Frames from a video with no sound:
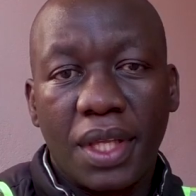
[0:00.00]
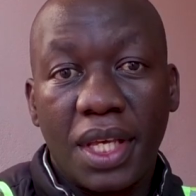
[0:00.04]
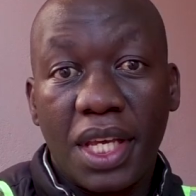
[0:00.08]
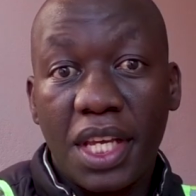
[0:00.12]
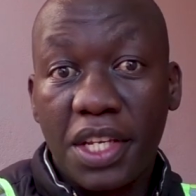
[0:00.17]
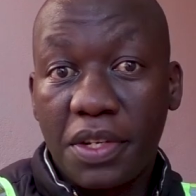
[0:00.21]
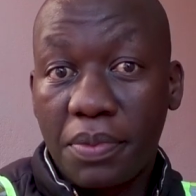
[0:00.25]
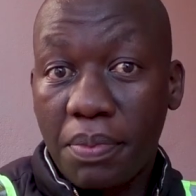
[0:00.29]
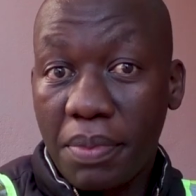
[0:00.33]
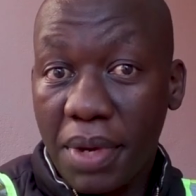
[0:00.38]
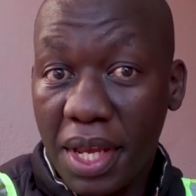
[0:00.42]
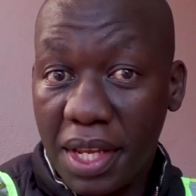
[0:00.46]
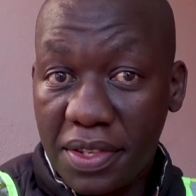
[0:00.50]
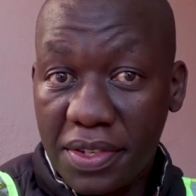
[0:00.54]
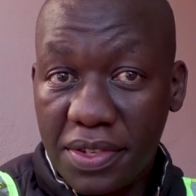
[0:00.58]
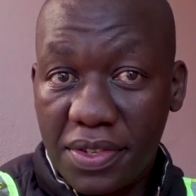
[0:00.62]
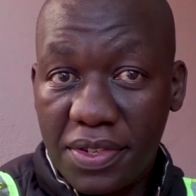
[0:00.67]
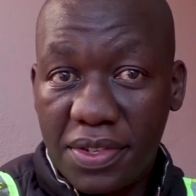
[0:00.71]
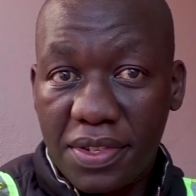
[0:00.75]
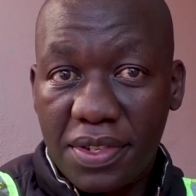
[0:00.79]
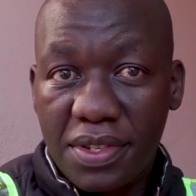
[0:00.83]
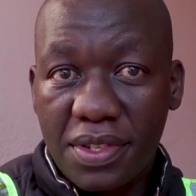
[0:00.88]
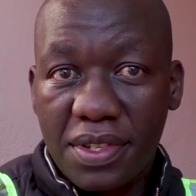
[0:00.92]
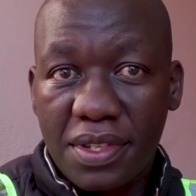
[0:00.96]
It
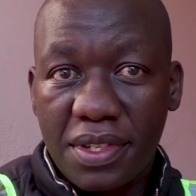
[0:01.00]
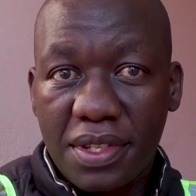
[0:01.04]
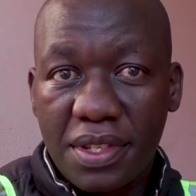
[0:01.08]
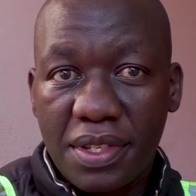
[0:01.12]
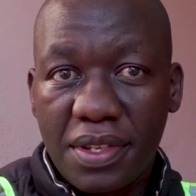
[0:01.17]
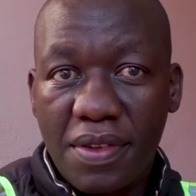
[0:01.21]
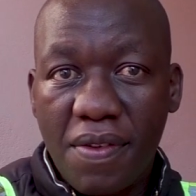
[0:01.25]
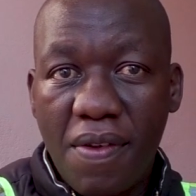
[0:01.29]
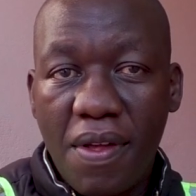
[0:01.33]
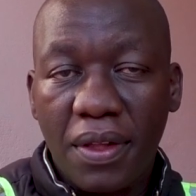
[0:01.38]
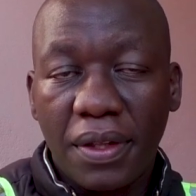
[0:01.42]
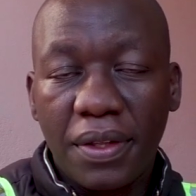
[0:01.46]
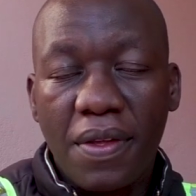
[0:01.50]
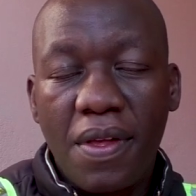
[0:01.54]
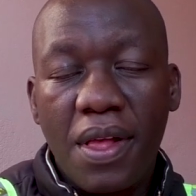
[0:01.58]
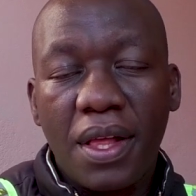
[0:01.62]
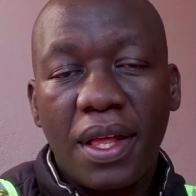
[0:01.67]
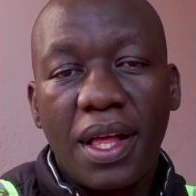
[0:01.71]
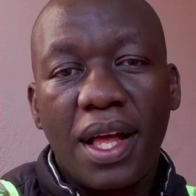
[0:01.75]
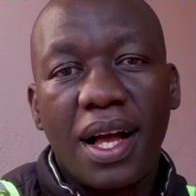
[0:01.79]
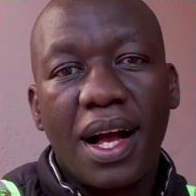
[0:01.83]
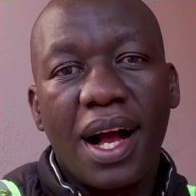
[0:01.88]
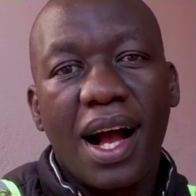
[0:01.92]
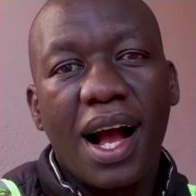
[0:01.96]
means
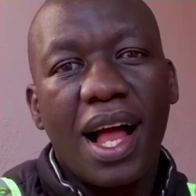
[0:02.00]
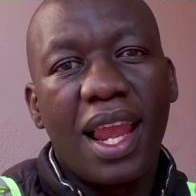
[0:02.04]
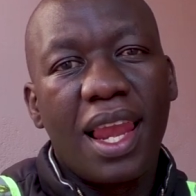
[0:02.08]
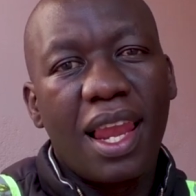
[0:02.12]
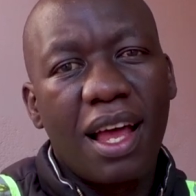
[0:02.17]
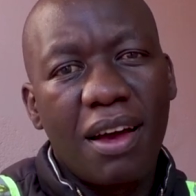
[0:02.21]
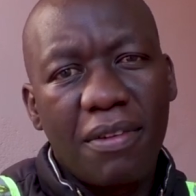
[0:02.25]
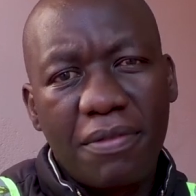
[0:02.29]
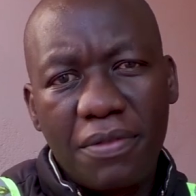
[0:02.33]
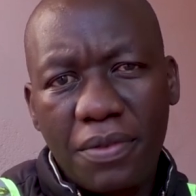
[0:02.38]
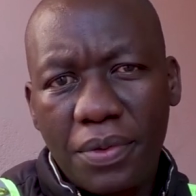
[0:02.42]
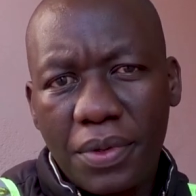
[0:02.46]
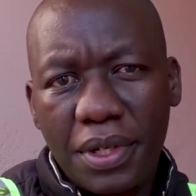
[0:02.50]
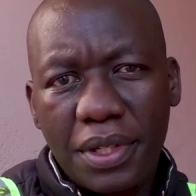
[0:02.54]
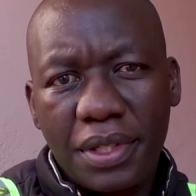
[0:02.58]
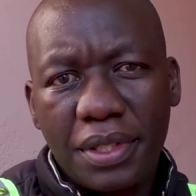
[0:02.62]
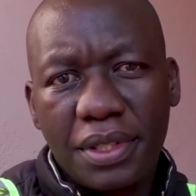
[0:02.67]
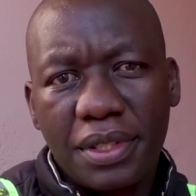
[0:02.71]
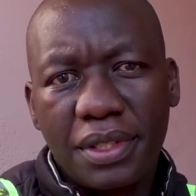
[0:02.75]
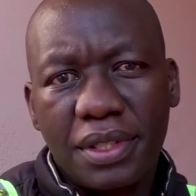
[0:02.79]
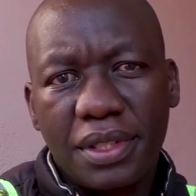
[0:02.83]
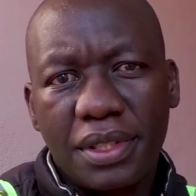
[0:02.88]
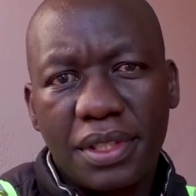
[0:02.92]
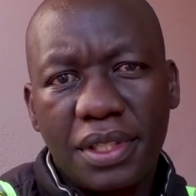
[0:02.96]
a loved one
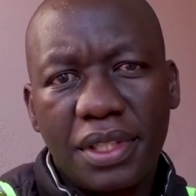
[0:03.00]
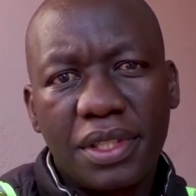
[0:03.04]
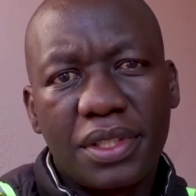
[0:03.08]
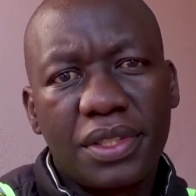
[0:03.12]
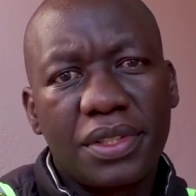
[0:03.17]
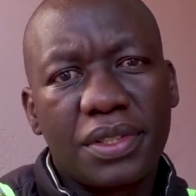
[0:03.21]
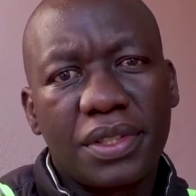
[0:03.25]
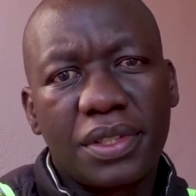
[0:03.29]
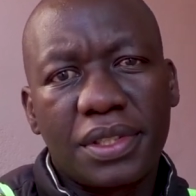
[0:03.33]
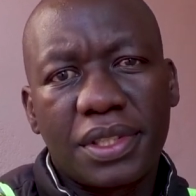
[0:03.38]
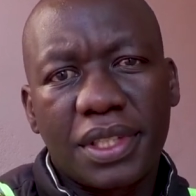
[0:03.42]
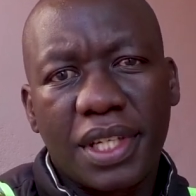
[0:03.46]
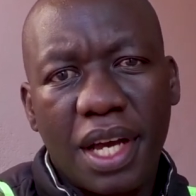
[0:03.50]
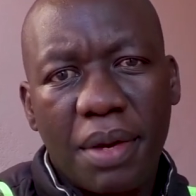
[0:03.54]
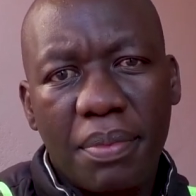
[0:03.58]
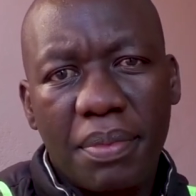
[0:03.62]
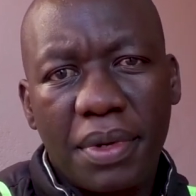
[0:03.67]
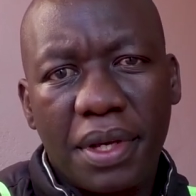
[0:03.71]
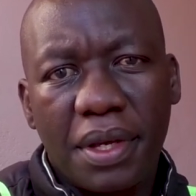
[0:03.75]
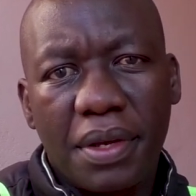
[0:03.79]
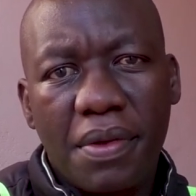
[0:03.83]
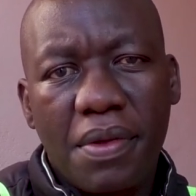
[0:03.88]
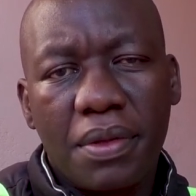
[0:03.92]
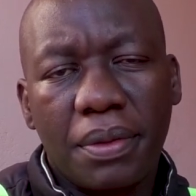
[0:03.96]
is not
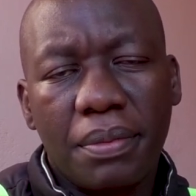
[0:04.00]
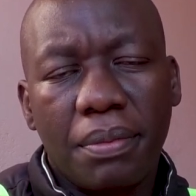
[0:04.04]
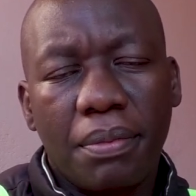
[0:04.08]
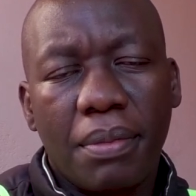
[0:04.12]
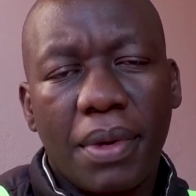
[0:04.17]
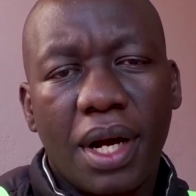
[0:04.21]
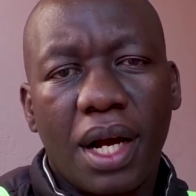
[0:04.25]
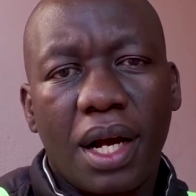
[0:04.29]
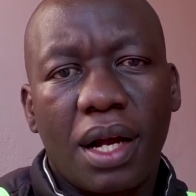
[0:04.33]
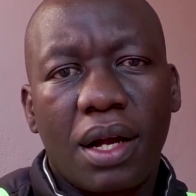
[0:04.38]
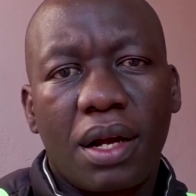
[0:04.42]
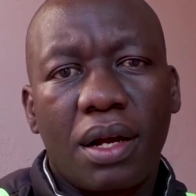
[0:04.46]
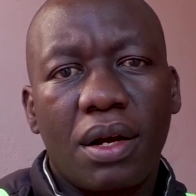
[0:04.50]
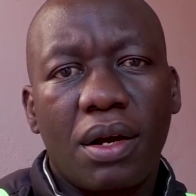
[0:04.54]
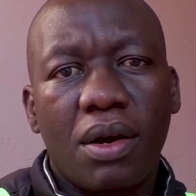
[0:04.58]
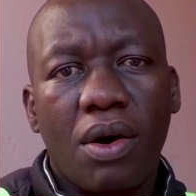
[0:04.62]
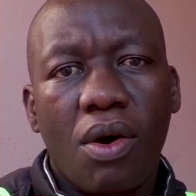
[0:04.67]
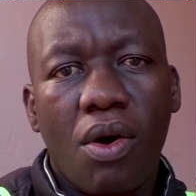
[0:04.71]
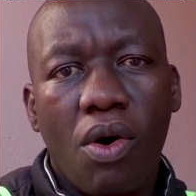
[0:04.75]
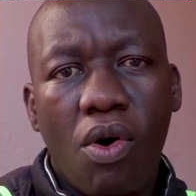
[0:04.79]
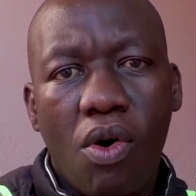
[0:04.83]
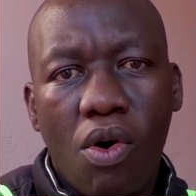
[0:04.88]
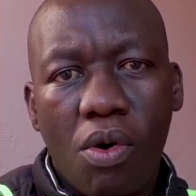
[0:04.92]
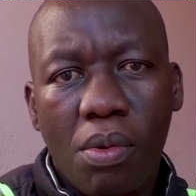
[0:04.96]
coming back
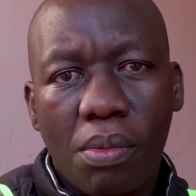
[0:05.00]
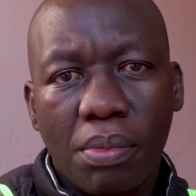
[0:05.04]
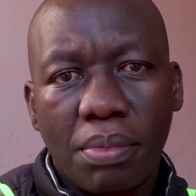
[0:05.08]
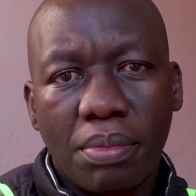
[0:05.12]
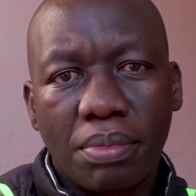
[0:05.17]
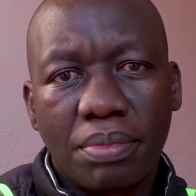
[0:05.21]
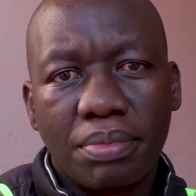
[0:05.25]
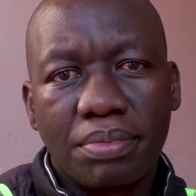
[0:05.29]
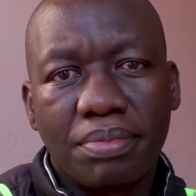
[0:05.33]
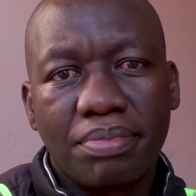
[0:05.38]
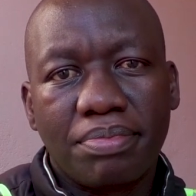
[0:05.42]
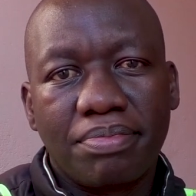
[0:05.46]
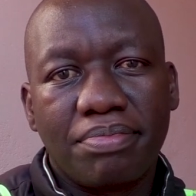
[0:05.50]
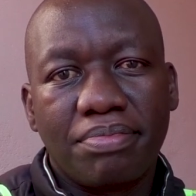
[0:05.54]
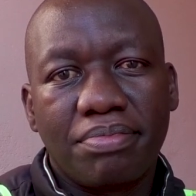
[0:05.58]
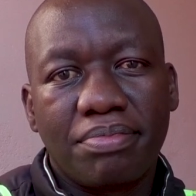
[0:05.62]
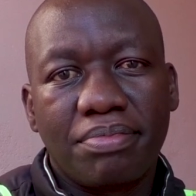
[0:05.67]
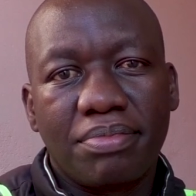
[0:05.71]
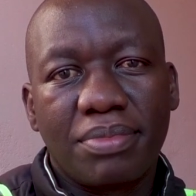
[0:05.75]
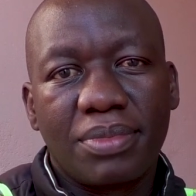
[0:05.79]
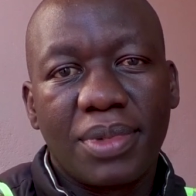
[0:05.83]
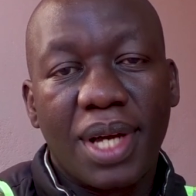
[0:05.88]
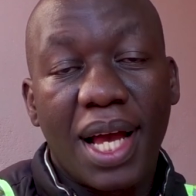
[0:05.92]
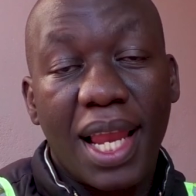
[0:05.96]
home
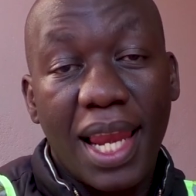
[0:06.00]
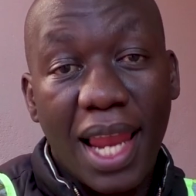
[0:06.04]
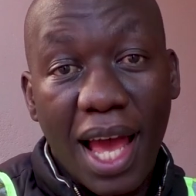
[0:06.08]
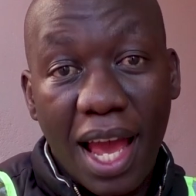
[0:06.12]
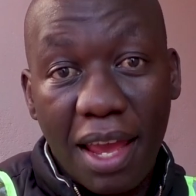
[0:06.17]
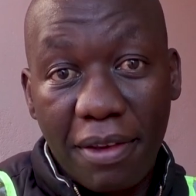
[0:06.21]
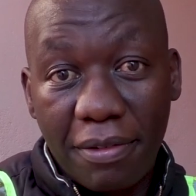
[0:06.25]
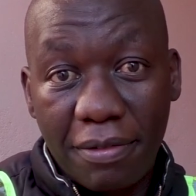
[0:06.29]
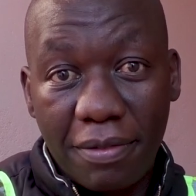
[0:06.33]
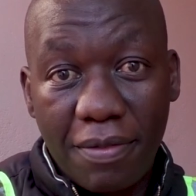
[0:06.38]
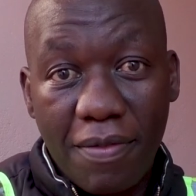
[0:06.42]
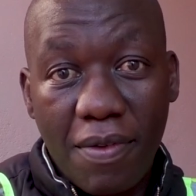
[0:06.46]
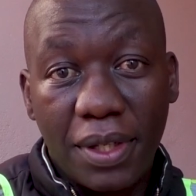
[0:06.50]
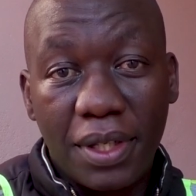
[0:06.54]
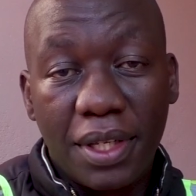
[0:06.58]
alive.